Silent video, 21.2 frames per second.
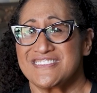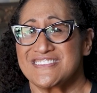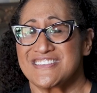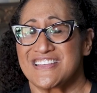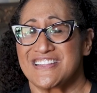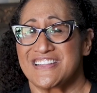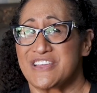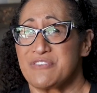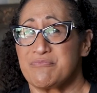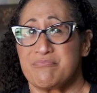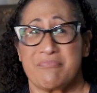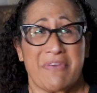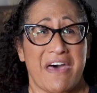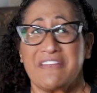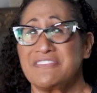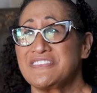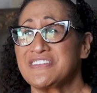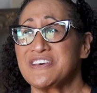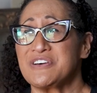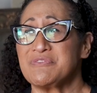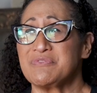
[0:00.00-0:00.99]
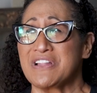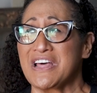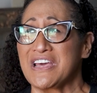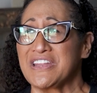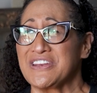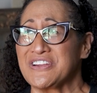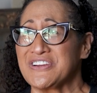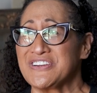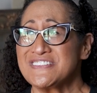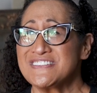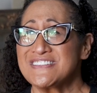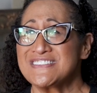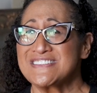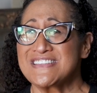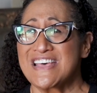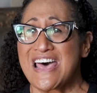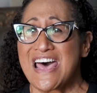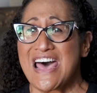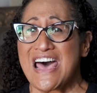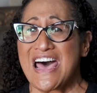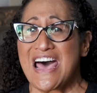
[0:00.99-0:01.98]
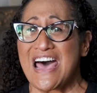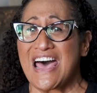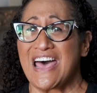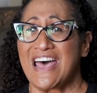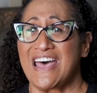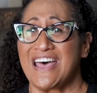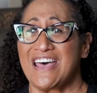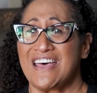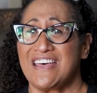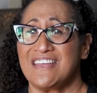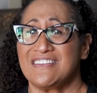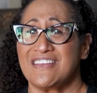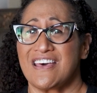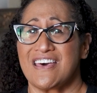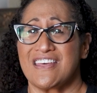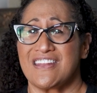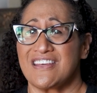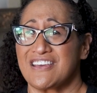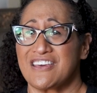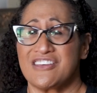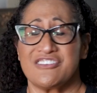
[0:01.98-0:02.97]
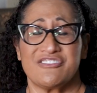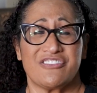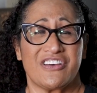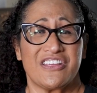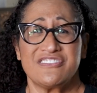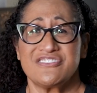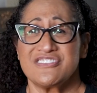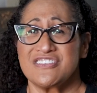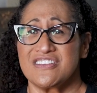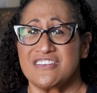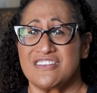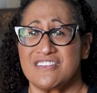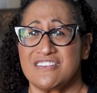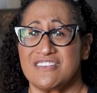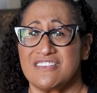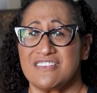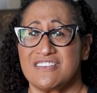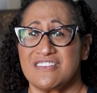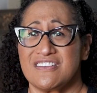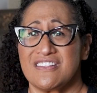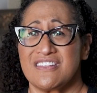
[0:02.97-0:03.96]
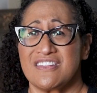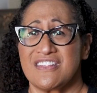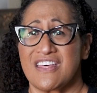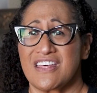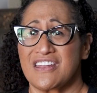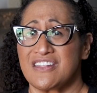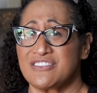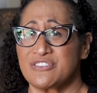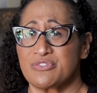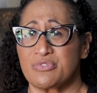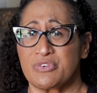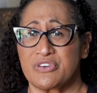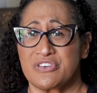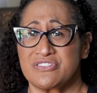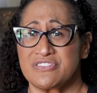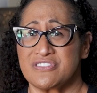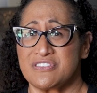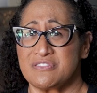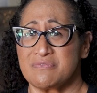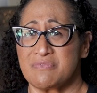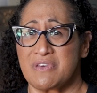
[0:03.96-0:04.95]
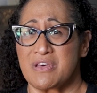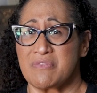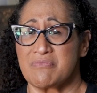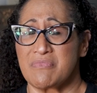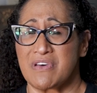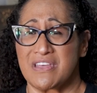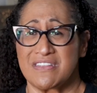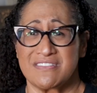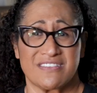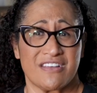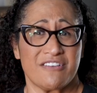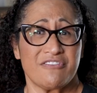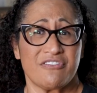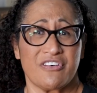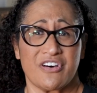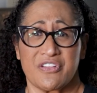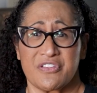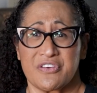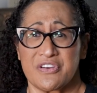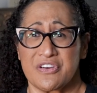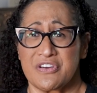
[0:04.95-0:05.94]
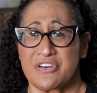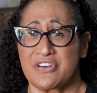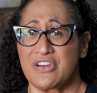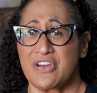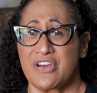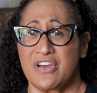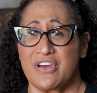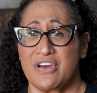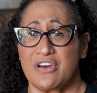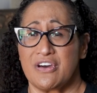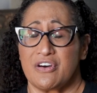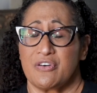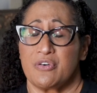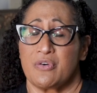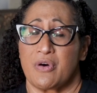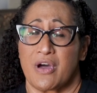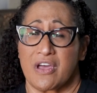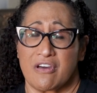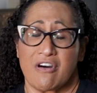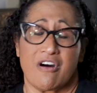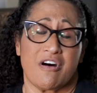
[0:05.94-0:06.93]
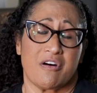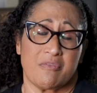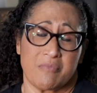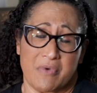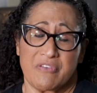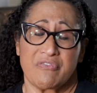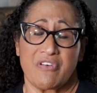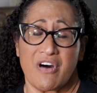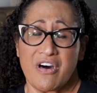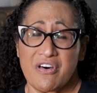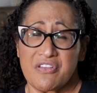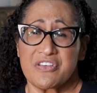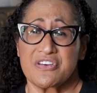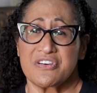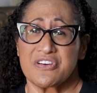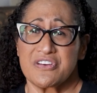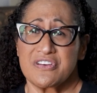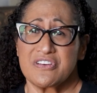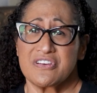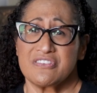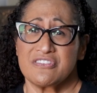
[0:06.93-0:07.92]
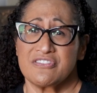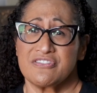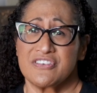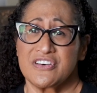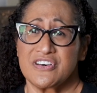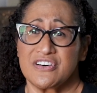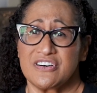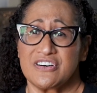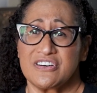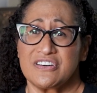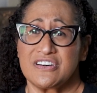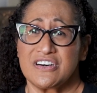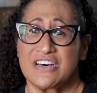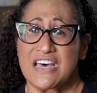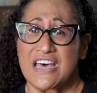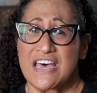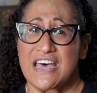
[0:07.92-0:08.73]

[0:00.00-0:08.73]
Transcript: selling bathtub liners. And at a convention, that is where she met my stepfather, who I call my father, Phil.